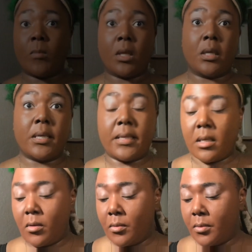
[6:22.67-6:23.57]
Okay,
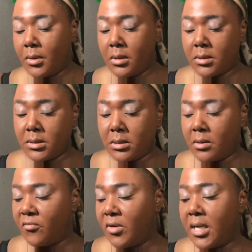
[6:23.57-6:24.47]
now, let's see,
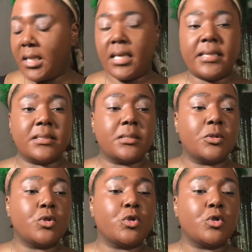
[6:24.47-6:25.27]
for highlight,